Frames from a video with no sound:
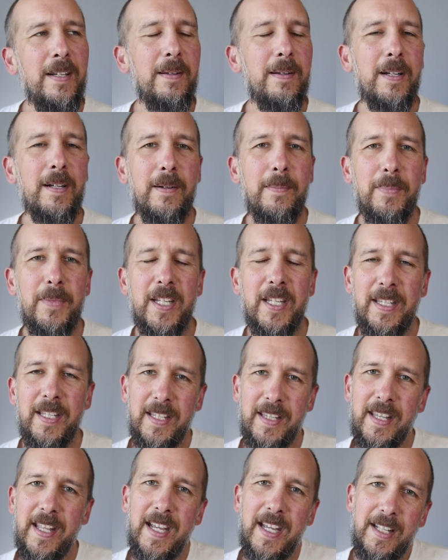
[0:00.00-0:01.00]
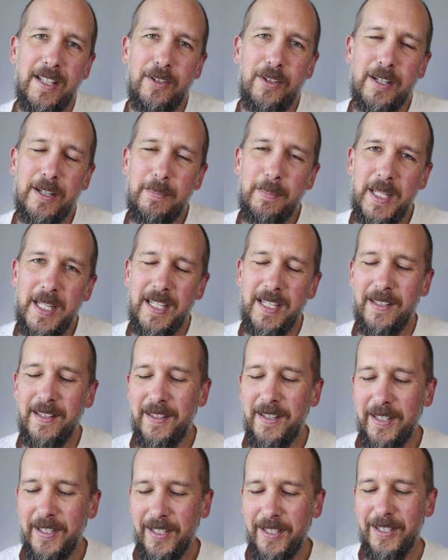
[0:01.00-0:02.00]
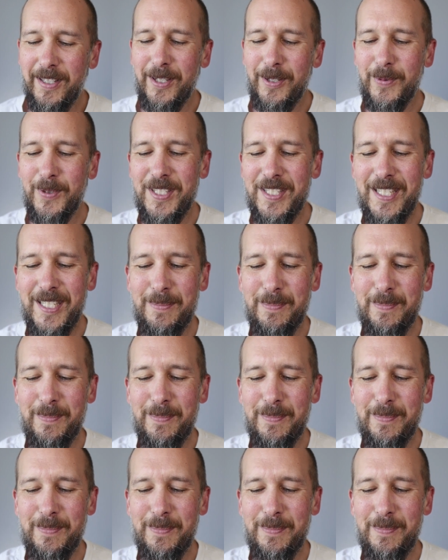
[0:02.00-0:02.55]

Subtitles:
And then they look at me and think, what's his